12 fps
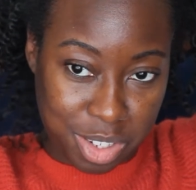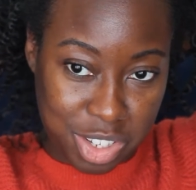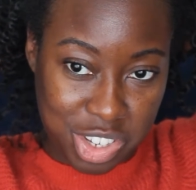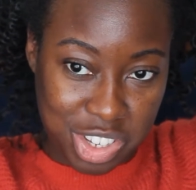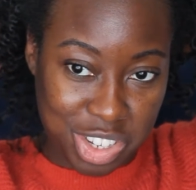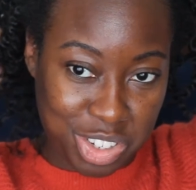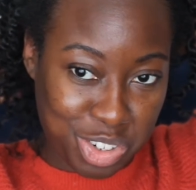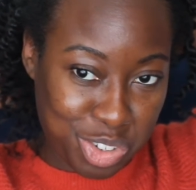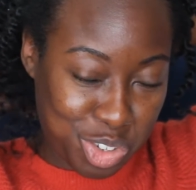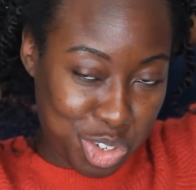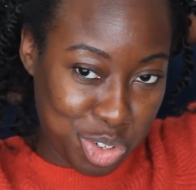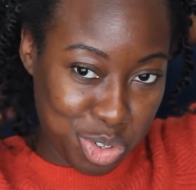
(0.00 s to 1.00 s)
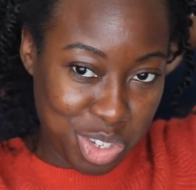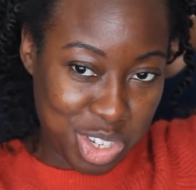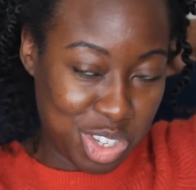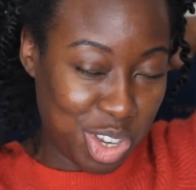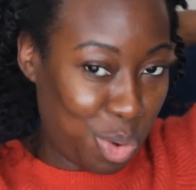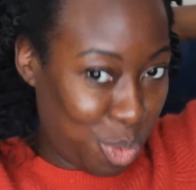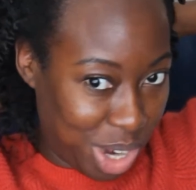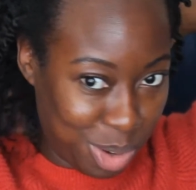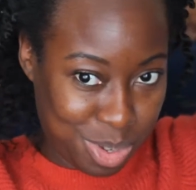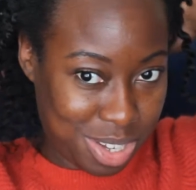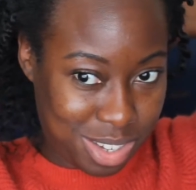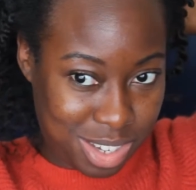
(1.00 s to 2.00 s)
This is a little too, this is not what I
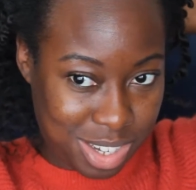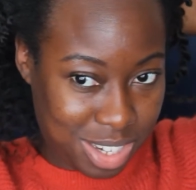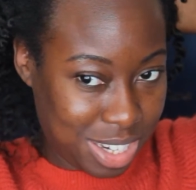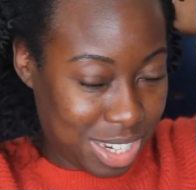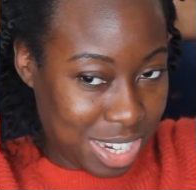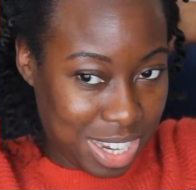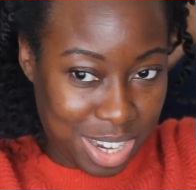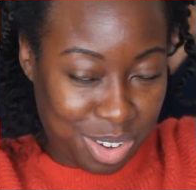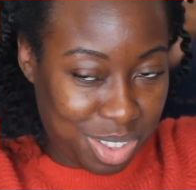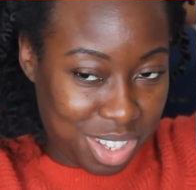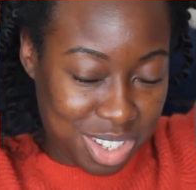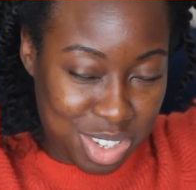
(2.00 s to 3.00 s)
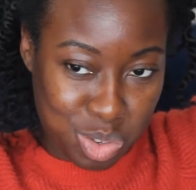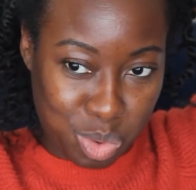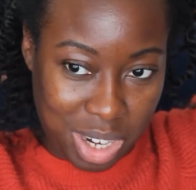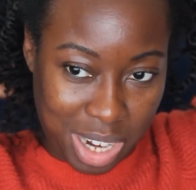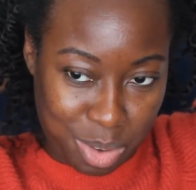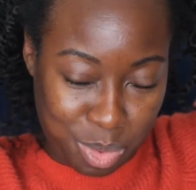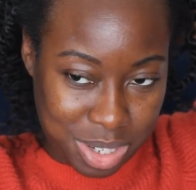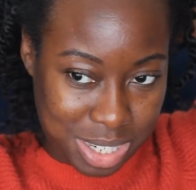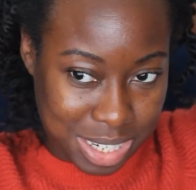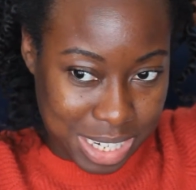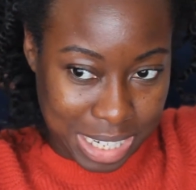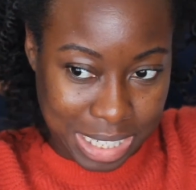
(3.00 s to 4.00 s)
don't think this is what I was
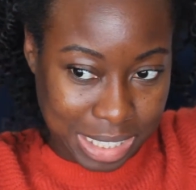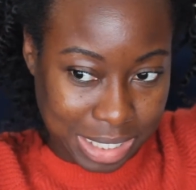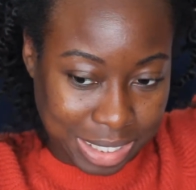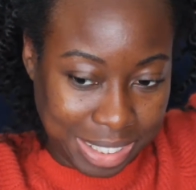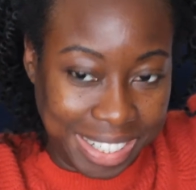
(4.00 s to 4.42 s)
intending.